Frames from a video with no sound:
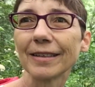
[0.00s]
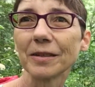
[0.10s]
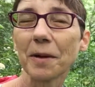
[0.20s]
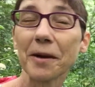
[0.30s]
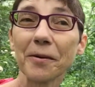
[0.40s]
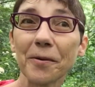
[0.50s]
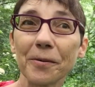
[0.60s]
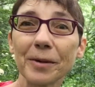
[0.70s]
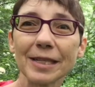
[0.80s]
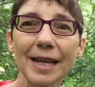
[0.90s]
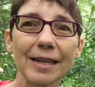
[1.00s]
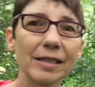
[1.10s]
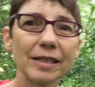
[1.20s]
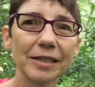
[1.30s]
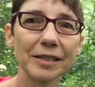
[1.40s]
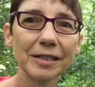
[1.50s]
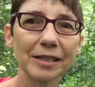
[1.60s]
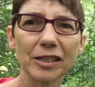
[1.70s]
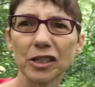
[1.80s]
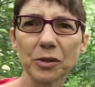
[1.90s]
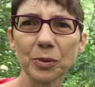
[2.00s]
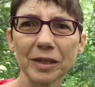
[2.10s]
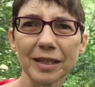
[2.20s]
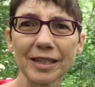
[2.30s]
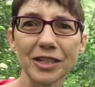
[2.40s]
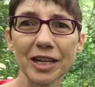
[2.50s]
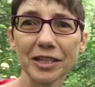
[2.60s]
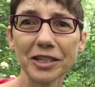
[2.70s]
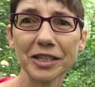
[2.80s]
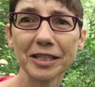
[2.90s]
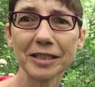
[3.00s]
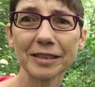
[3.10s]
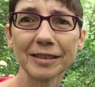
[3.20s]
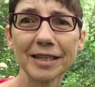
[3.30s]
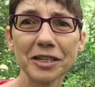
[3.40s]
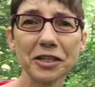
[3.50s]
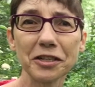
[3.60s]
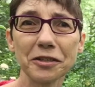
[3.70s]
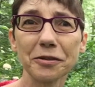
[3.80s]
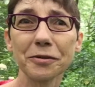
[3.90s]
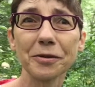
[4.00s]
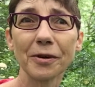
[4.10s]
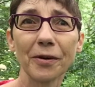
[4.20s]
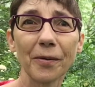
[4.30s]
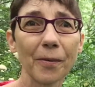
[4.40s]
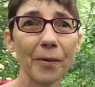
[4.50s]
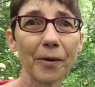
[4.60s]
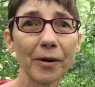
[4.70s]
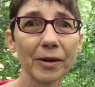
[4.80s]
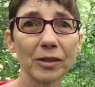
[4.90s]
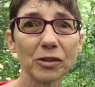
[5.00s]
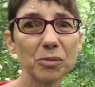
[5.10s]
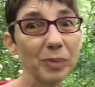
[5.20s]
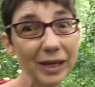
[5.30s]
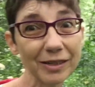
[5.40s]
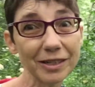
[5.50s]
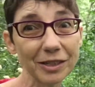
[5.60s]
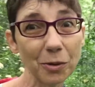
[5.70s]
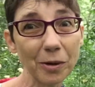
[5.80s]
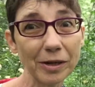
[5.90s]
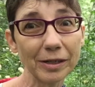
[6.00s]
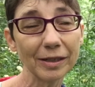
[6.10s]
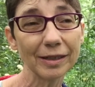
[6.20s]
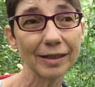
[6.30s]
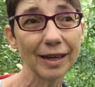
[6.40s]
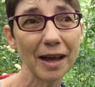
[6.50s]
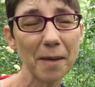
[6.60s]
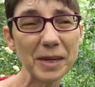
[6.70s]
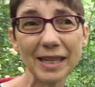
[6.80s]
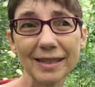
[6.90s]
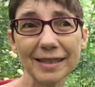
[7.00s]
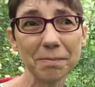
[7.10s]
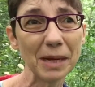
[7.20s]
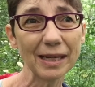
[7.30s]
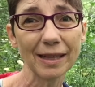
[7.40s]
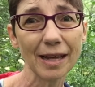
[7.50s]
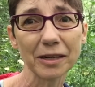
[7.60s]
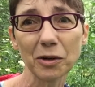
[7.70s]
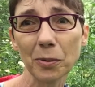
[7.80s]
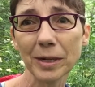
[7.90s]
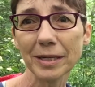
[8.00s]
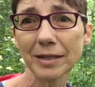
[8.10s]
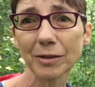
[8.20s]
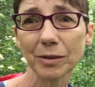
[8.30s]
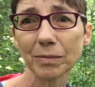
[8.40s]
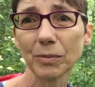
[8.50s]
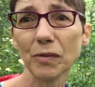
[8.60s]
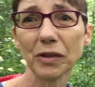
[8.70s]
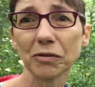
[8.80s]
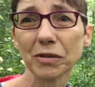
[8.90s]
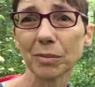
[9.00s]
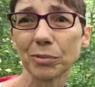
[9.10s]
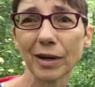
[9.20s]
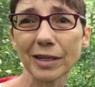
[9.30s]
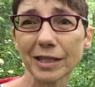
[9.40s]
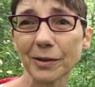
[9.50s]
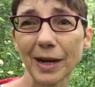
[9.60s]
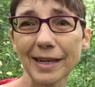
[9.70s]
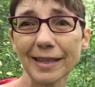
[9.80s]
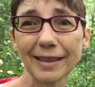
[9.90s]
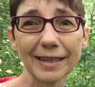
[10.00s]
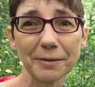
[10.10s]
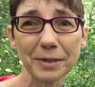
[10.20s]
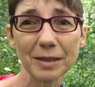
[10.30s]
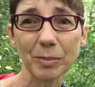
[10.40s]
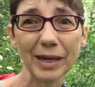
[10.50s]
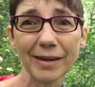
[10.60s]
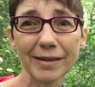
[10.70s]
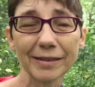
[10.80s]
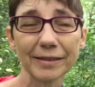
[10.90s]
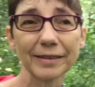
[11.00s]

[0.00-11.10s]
well, I don't know. Is that a deer just with a congestion issue? Or do bear snort? I mean, it didn't make a lot of noise moving through the brush, so I didn't think it was a bear.